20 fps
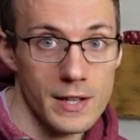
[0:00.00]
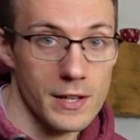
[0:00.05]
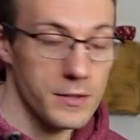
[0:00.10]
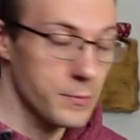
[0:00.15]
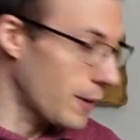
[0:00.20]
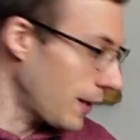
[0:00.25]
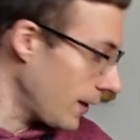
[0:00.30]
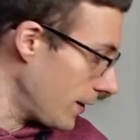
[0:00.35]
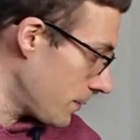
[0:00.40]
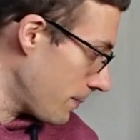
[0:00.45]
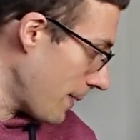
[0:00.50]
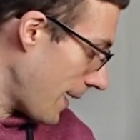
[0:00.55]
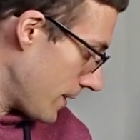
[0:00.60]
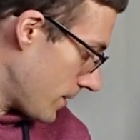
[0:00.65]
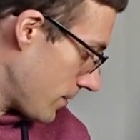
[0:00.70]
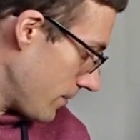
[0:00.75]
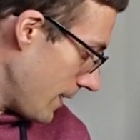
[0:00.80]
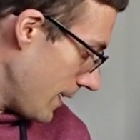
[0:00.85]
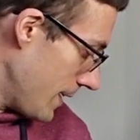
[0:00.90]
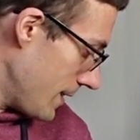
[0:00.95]
as well as
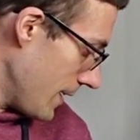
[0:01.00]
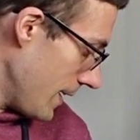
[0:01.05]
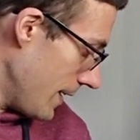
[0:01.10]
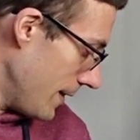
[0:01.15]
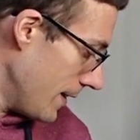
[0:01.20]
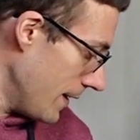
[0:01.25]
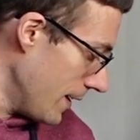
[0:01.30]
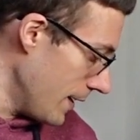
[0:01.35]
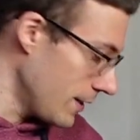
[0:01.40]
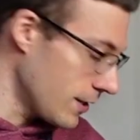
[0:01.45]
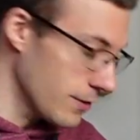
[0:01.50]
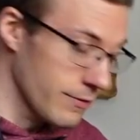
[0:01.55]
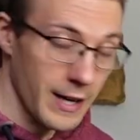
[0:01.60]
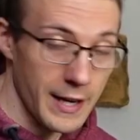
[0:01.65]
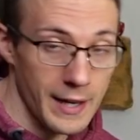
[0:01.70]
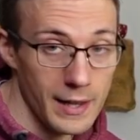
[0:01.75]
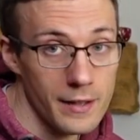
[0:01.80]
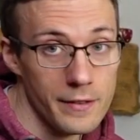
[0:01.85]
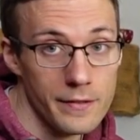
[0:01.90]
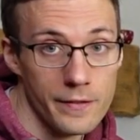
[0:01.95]
batteries in the
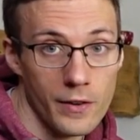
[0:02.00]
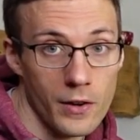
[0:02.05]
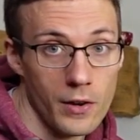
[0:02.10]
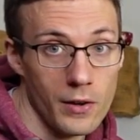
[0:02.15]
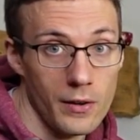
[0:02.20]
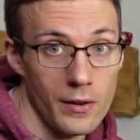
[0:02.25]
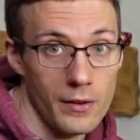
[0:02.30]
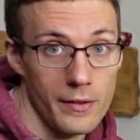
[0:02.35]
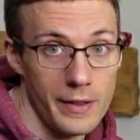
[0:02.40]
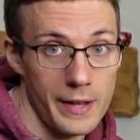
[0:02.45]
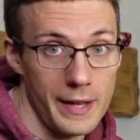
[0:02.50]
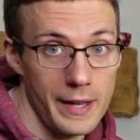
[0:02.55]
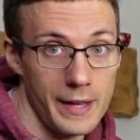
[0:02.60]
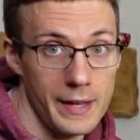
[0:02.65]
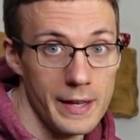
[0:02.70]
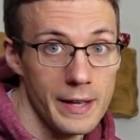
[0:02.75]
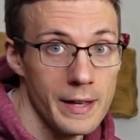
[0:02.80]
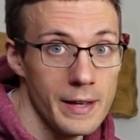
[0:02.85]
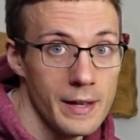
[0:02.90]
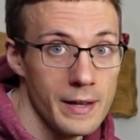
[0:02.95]
derailleur for
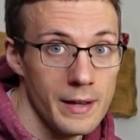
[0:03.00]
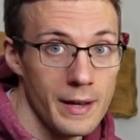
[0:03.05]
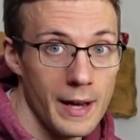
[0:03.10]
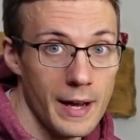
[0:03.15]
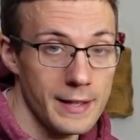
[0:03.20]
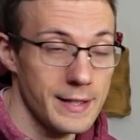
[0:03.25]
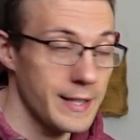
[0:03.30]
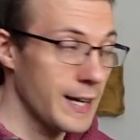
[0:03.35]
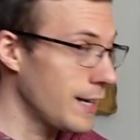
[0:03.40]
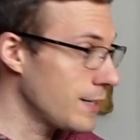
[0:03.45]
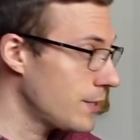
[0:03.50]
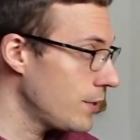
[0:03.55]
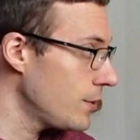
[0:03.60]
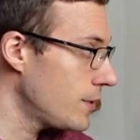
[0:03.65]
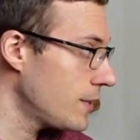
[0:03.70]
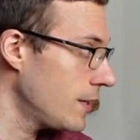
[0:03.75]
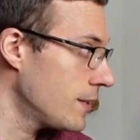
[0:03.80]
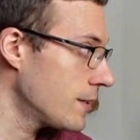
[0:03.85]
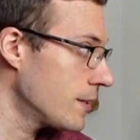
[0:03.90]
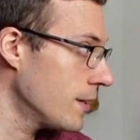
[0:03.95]
the Di2
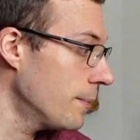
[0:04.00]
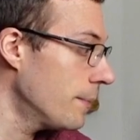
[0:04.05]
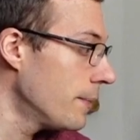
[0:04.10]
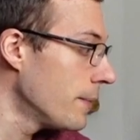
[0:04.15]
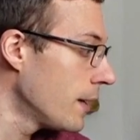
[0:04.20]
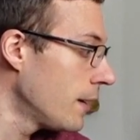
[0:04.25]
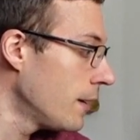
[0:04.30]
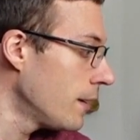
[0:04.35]
system.